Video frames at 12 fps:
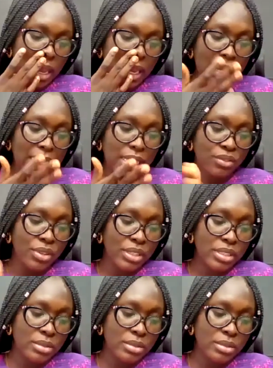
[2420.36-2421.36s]
and guide the
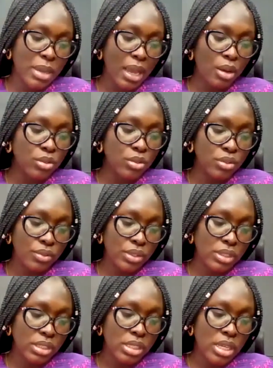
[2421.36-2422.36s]
victim out of it
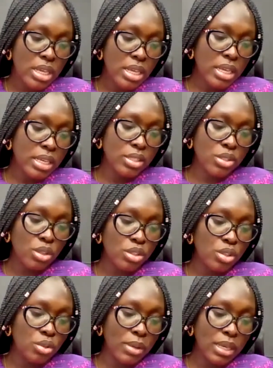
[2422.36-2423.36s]
in such
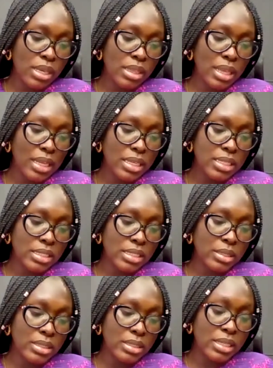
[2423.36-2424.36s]
a way that its
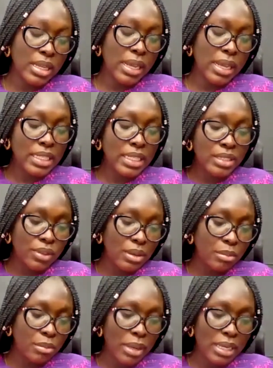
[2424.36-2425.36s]
negative
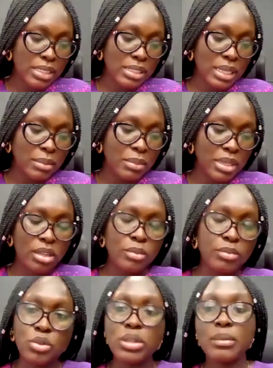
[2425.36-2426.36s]
impacts can be curbed or
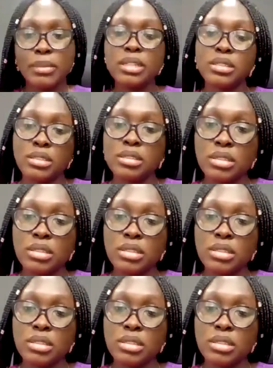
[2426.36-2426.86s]
eliminated?